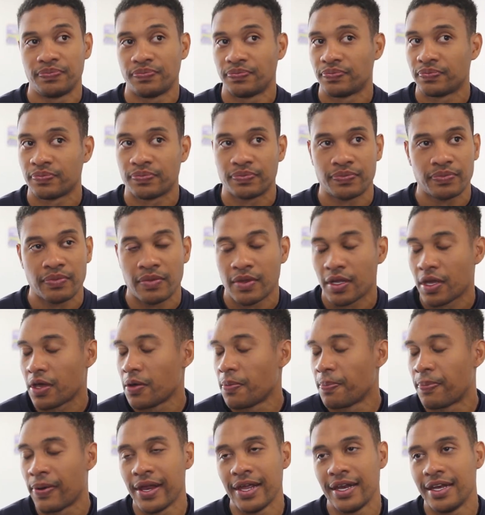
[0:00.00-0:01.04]
juggling act.
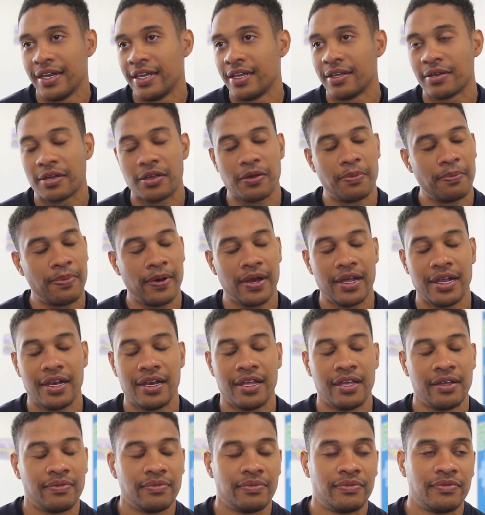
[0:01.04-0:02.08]
Completely,
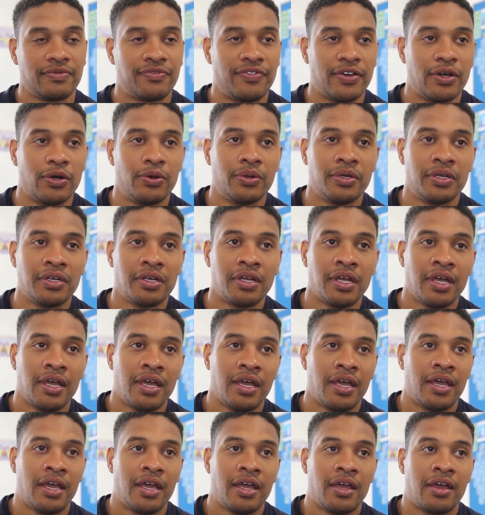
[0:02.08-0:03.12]
completely, Phil. And,
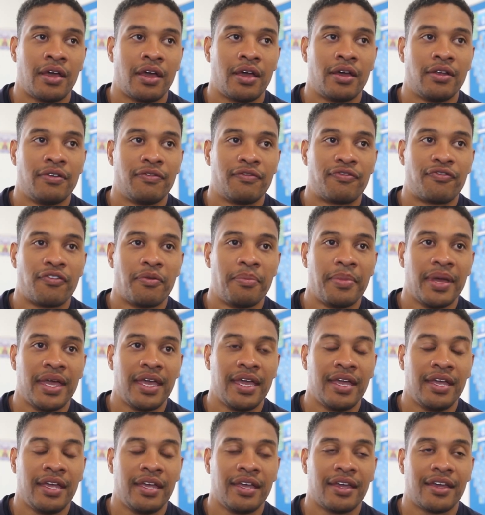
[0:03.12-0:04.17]
and for
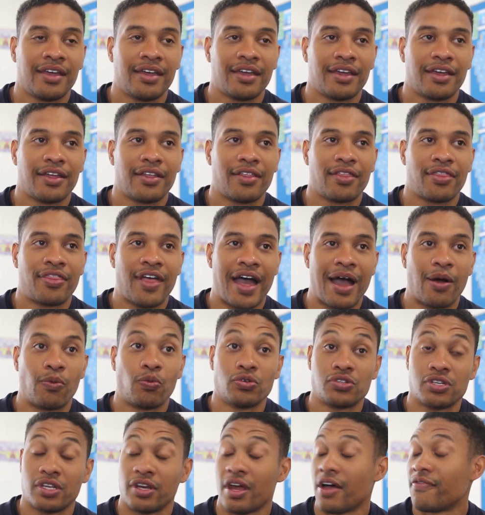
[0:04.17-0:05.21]
me, that
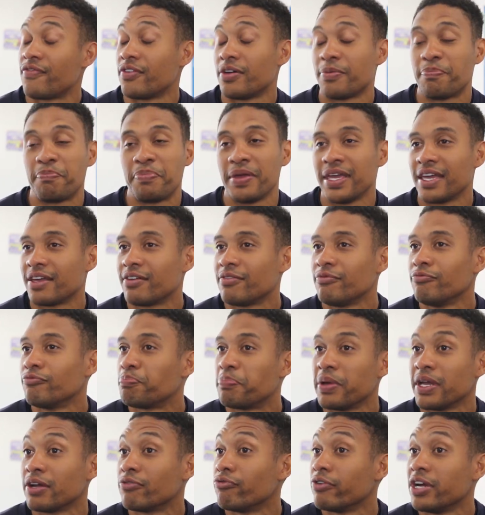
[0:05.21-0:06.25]
was another big
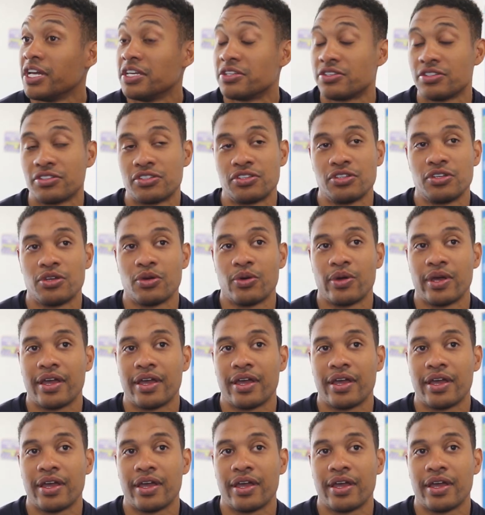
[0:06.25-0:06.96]
big reason to do